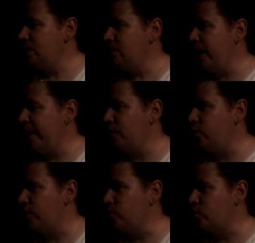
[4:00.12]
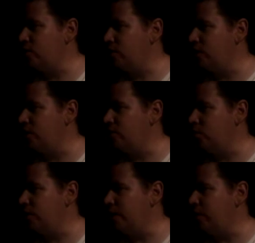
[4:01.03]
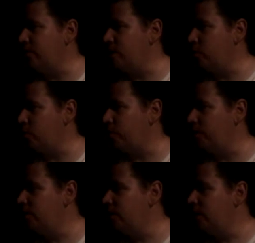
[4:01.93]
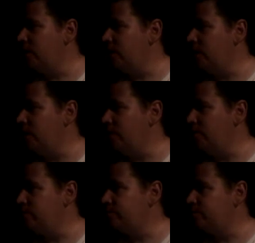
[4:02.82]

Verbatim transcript: not encryption. Uh, what the hell is that word? Um,